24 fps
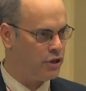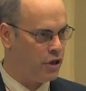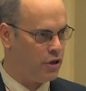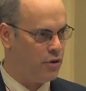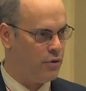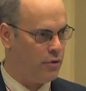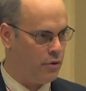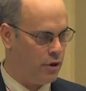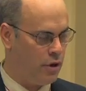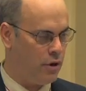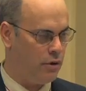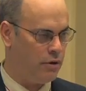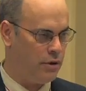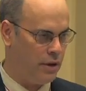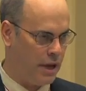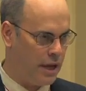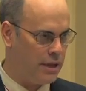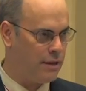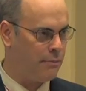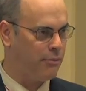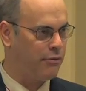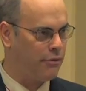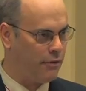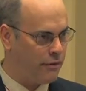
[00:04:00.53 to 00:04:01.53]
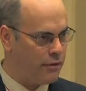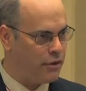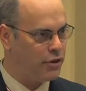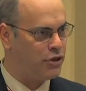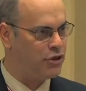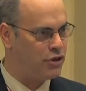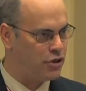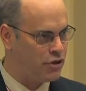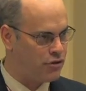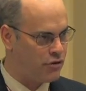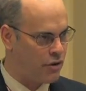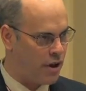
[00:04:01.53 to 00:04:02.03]
that you, you know, to get the
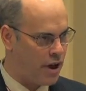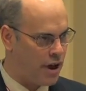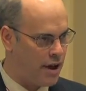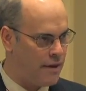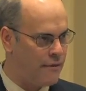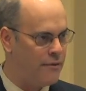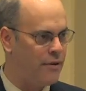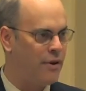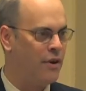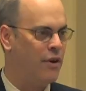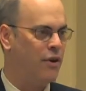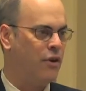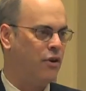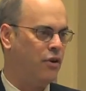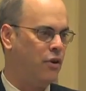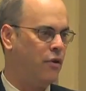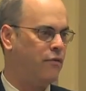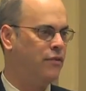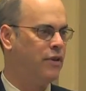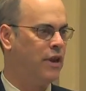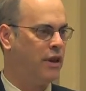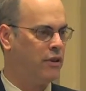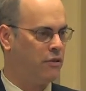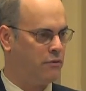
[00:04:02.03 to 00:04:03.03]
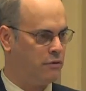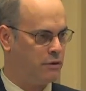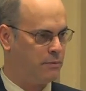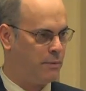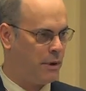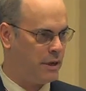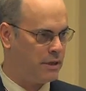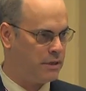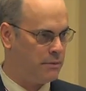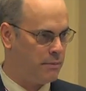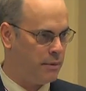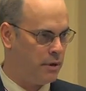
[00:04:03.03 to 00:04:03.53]
privilege to drive, you have to take the
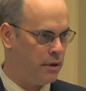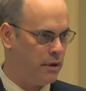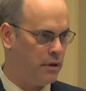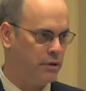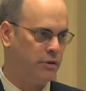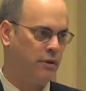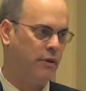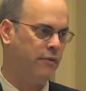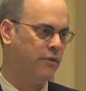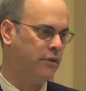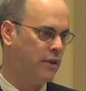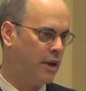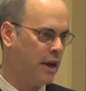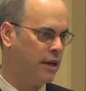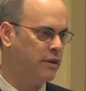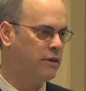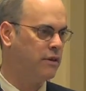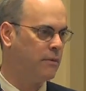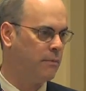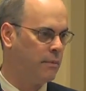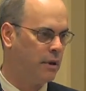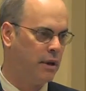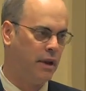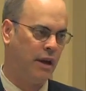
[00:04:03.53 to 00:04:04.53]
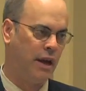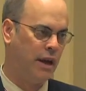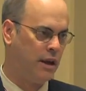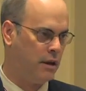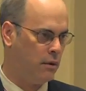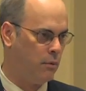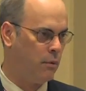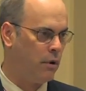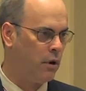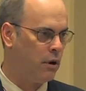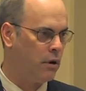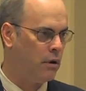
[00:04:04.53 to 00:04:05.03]
responsibilities. You have to take somebody
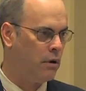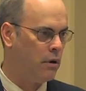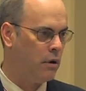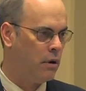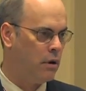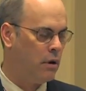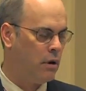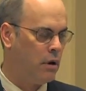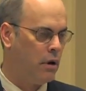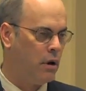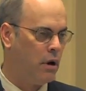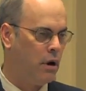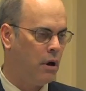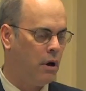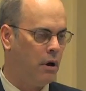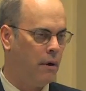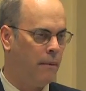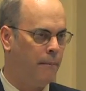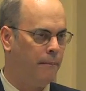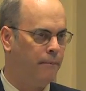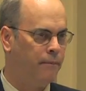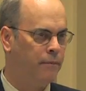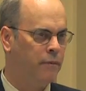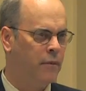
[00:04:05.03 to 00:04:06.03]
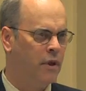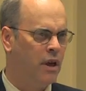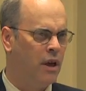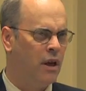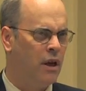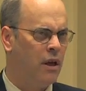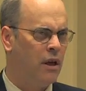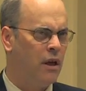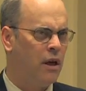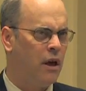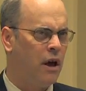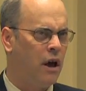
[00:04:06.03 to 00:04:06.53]
anywhere. Um,
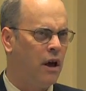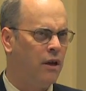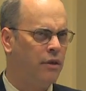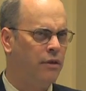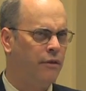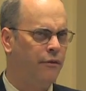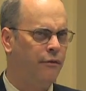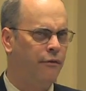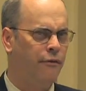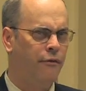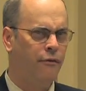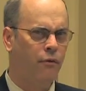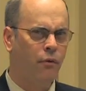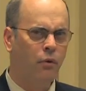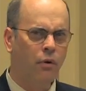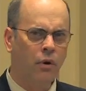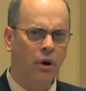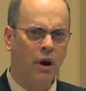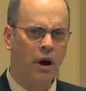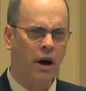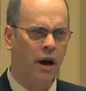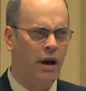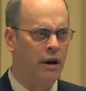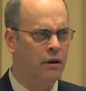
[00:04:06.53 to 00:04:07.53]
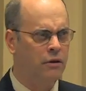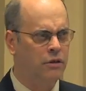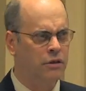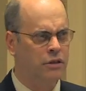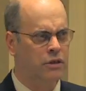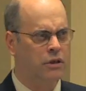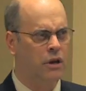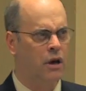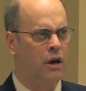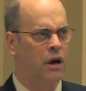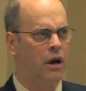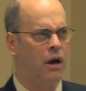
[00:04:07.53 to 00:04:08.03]
on the for hire
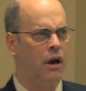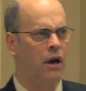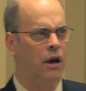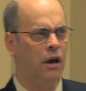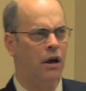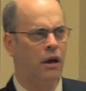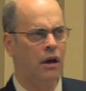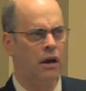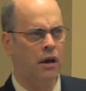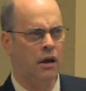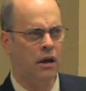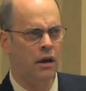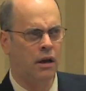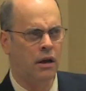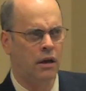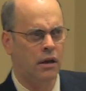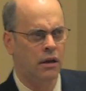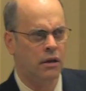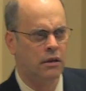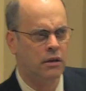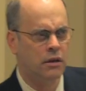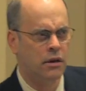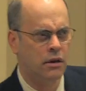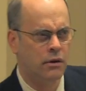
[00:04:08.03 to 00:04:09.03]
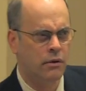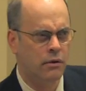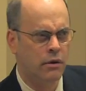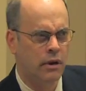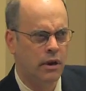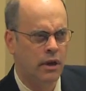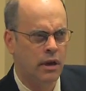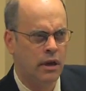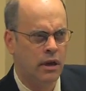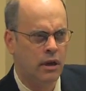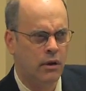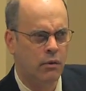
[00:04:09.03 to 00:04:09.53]
side,
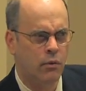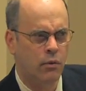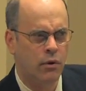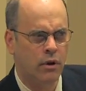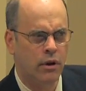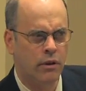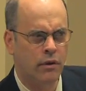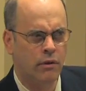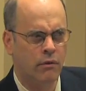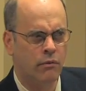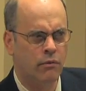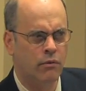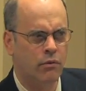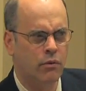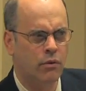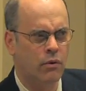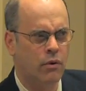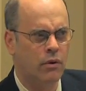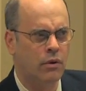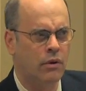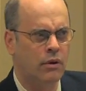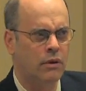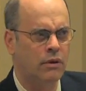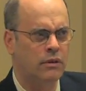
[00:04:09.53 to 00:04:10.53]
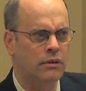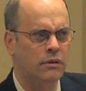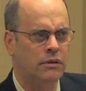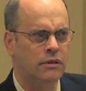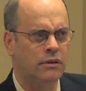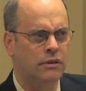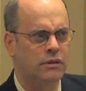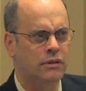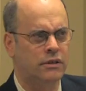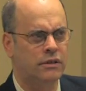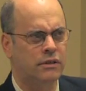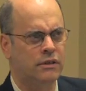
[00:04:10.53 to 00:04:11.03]
Tariq, what are the
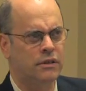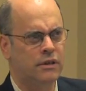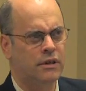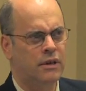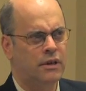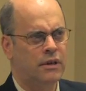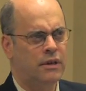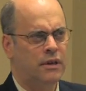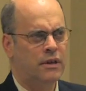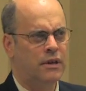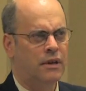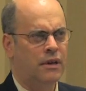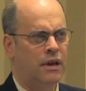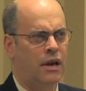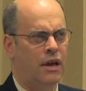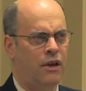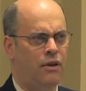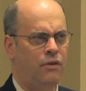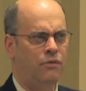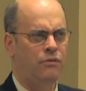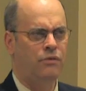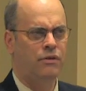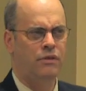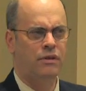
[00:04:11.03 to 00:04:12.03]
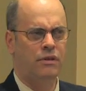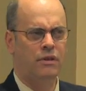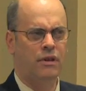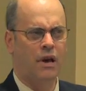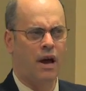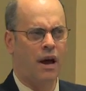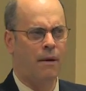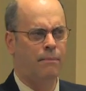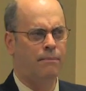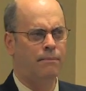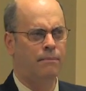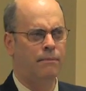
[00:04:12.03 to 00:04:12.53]
rules? Can you
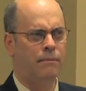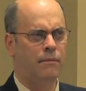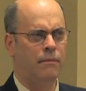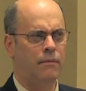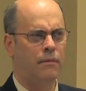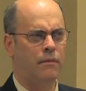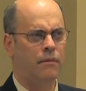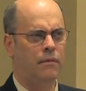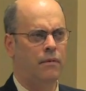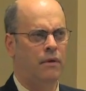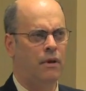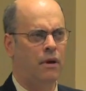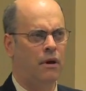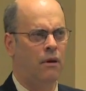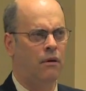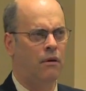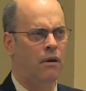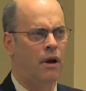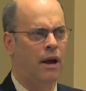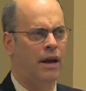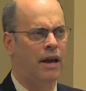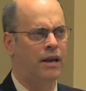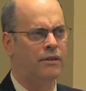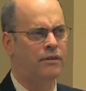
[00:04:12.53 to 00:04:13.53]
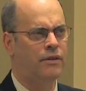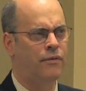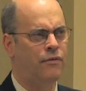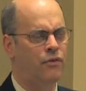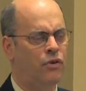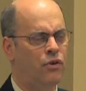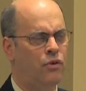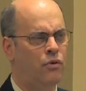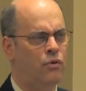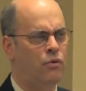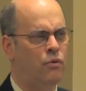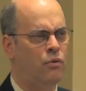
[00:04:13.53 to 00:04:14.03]
stop? No, I guess if
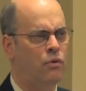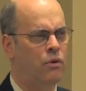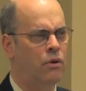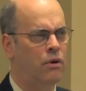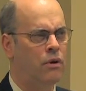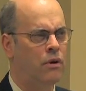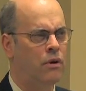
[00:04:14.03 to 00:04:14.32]
you,